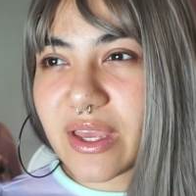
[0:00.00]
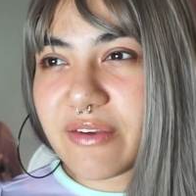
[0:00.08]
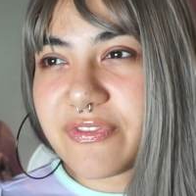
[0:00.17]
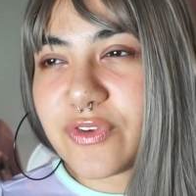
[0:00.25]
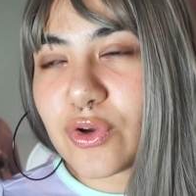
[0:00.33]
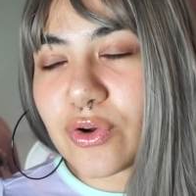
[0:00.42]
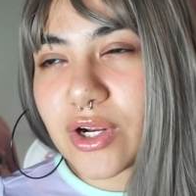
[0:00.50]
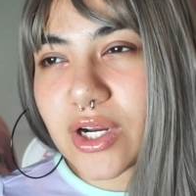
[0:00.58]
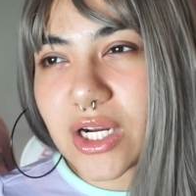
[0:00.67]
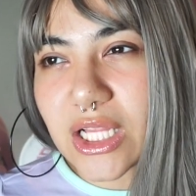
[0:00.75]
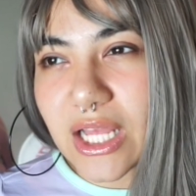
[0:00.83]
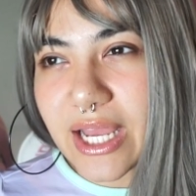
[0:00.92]
If
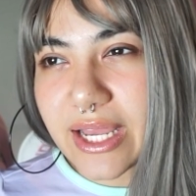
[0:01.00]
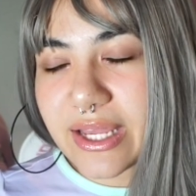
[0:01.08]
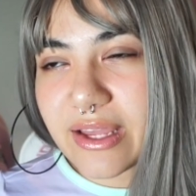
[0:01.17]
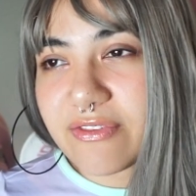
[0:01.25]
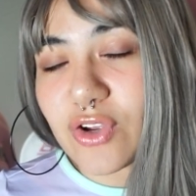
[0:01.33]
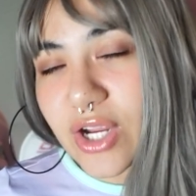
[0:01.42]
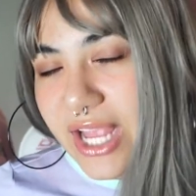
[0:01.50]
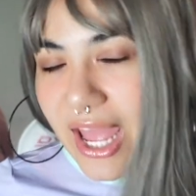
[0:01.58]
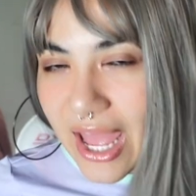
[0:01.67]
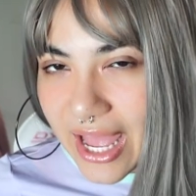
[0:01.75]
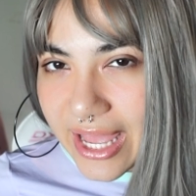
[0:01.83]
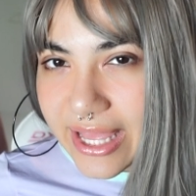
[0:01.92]
you're like, if you're
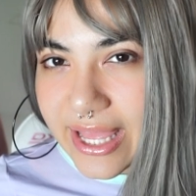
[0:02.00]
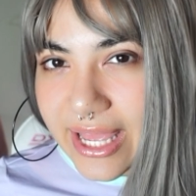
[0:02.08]
gay